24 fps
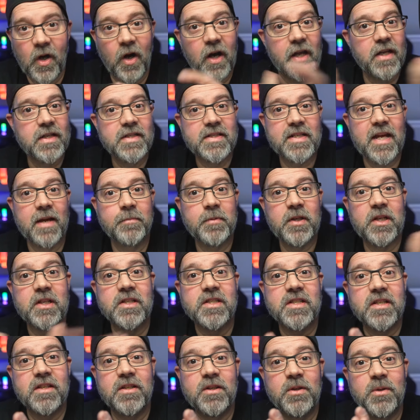All right, time to
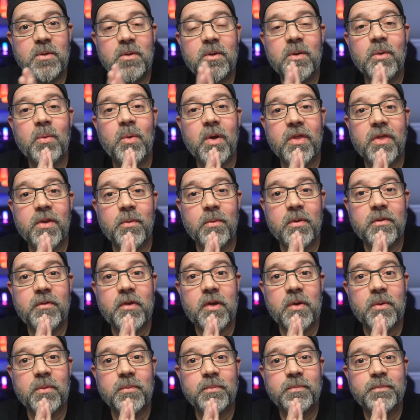continue with the
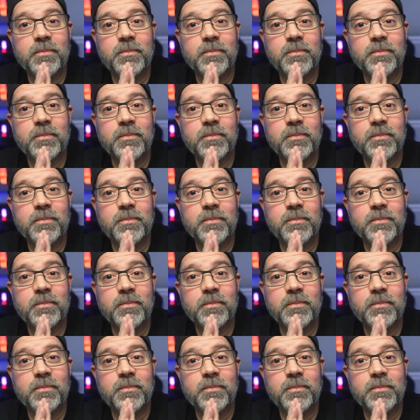review.